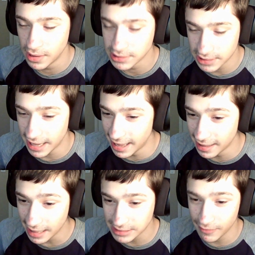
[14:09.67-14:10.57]
So yeah,
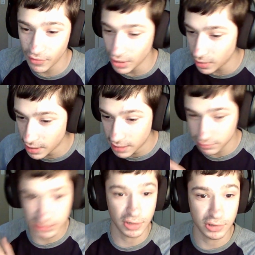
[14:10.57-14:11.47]
like I said before, though,
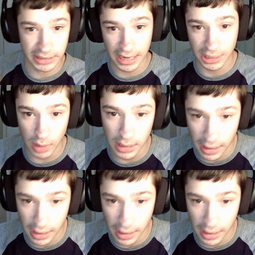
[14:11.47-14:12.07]
please go check that as well.